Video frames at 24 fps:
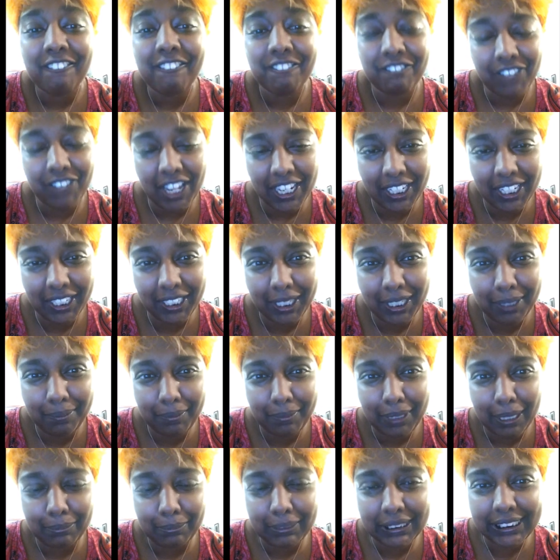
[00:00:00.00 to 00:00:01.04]
Vanakkam,
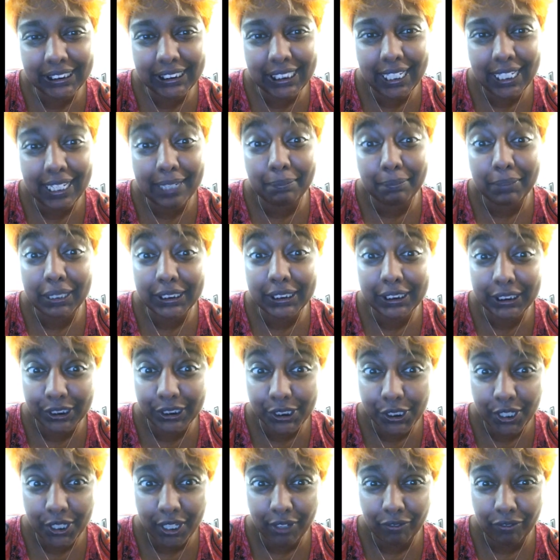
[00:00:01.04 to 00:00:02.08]
namaste, and
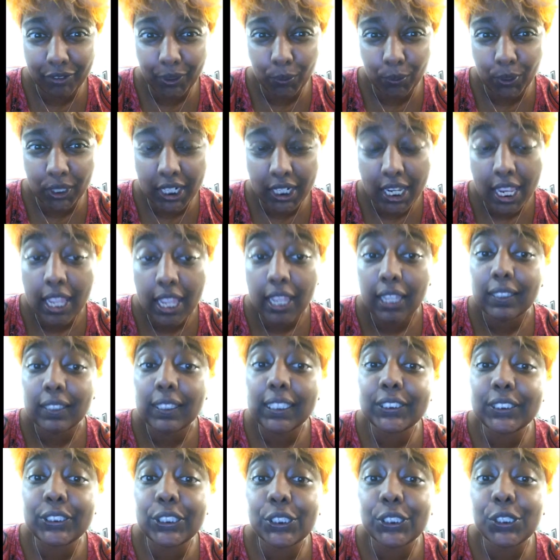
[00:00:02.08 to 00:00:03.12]
blessings to everyone.
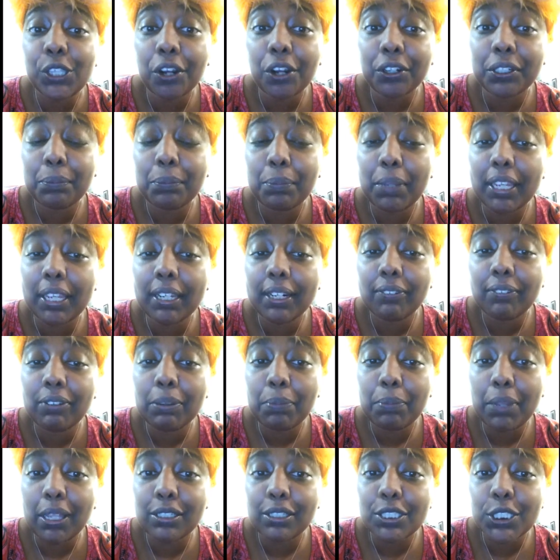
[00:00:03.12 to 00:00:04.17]
This is Dr. Bairavee
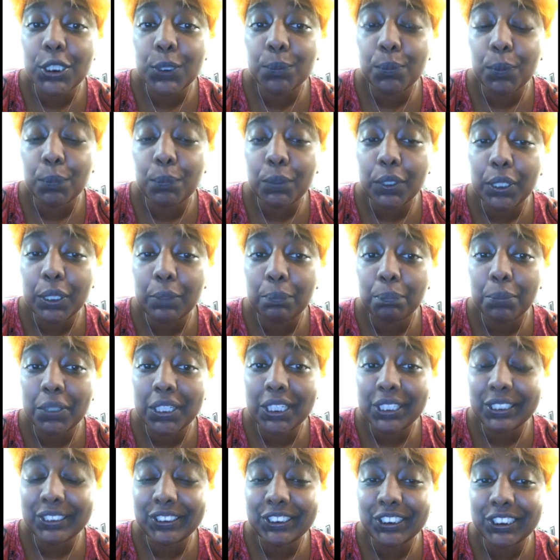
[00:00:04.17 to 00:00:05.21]
Balasubramaniam
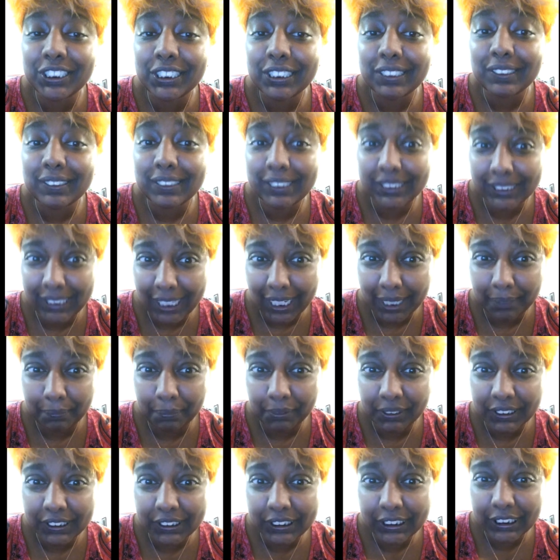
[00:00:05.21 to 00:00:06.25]
PhD, the Sky
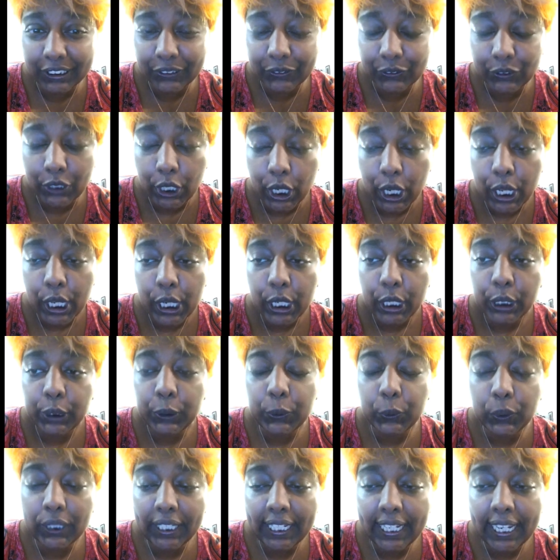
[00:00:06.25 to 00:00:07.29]
Priestess.
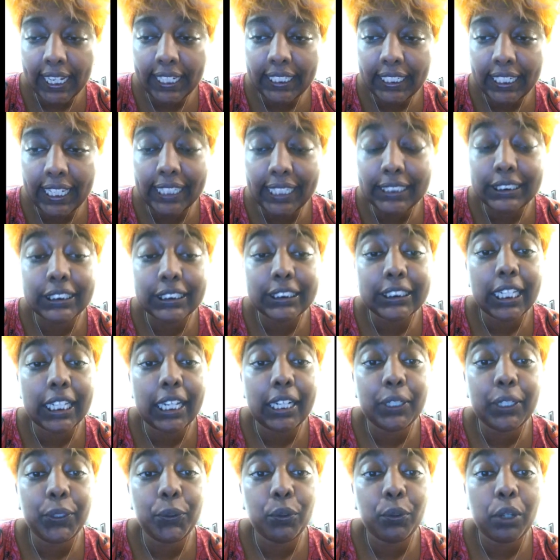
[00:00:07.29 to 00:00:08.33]
Today I'd like to
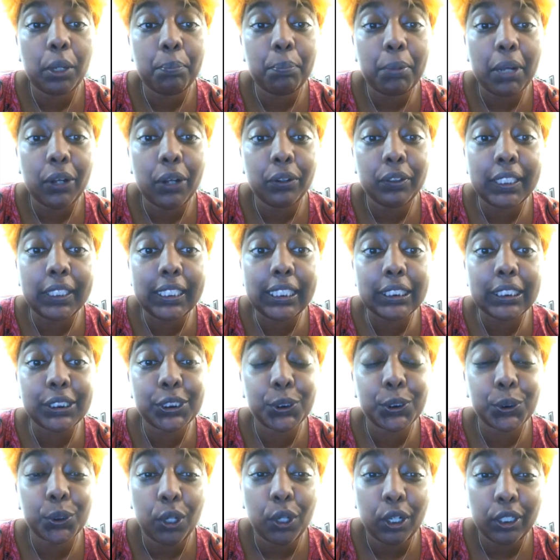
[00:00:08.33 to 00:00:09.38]
tell you about the
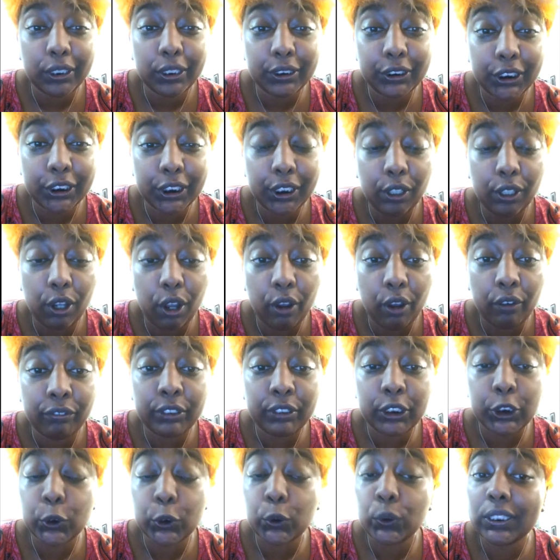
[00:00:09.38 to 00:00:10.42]
astrology of
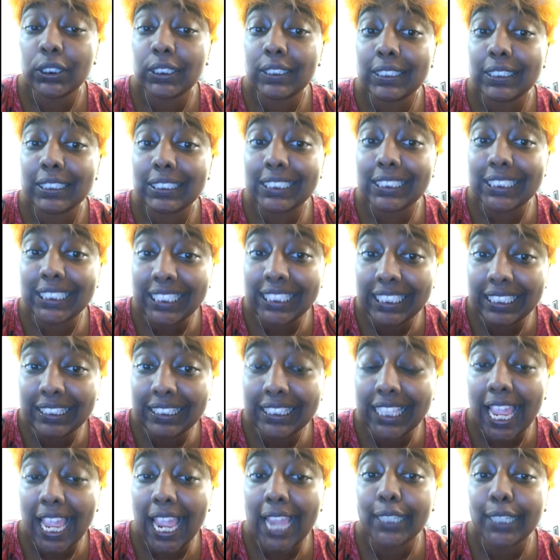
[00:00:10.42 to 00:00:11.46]
June the
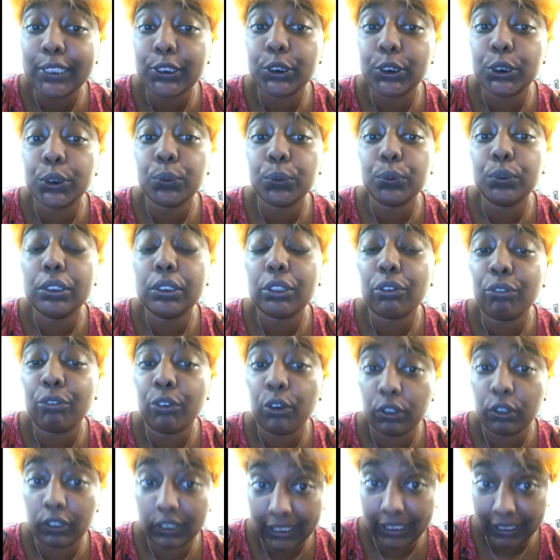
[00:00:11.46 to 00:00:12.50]
13th and June the
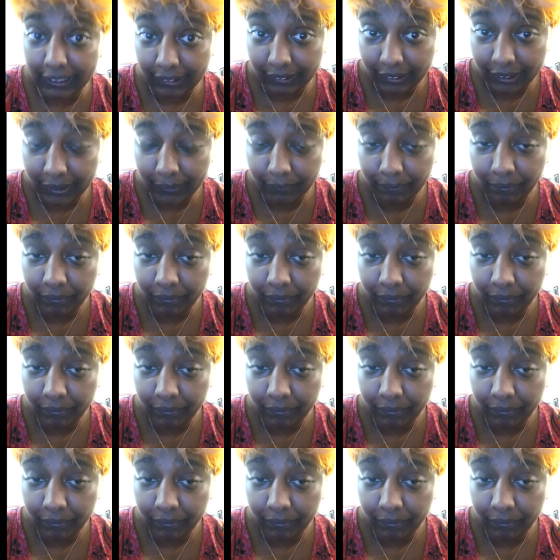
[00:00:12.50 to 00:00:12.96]
14th,